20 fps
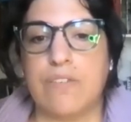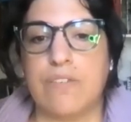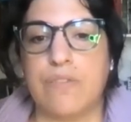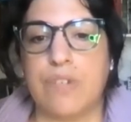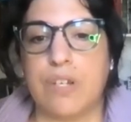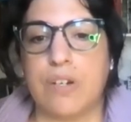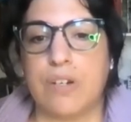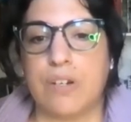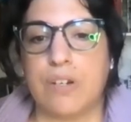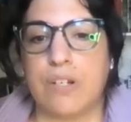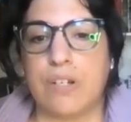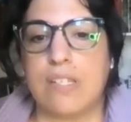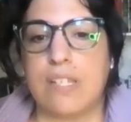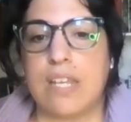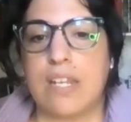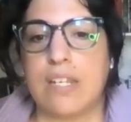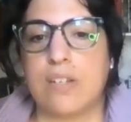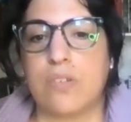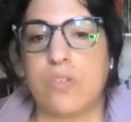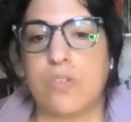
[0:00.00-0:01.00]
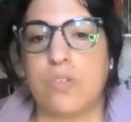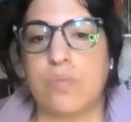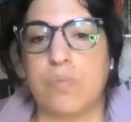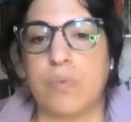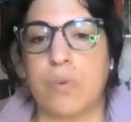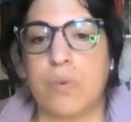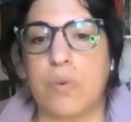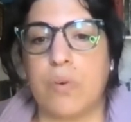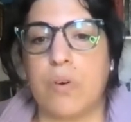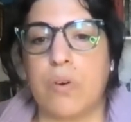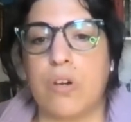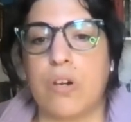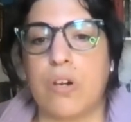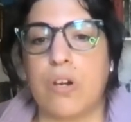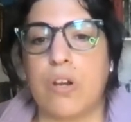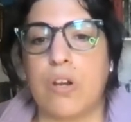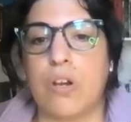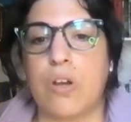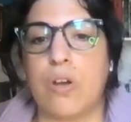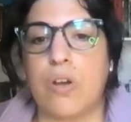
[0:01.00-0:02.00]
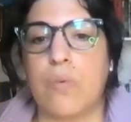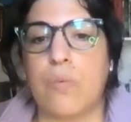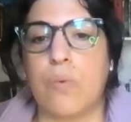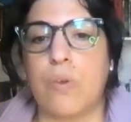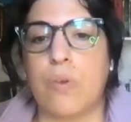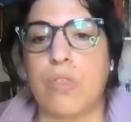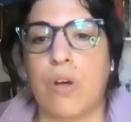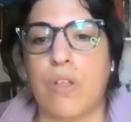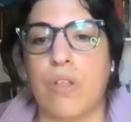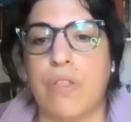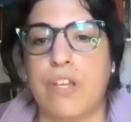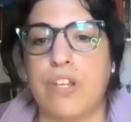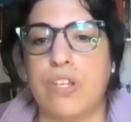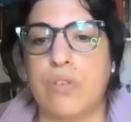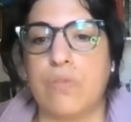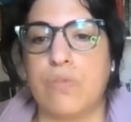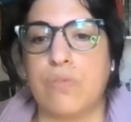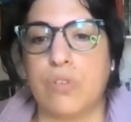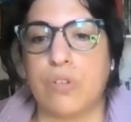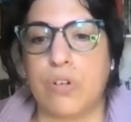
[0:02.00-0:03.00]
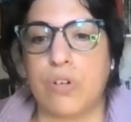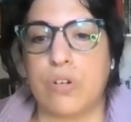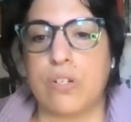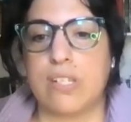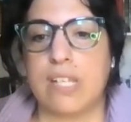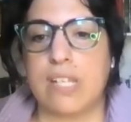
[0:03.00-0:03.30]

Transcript: fears and explore with all that you've learned?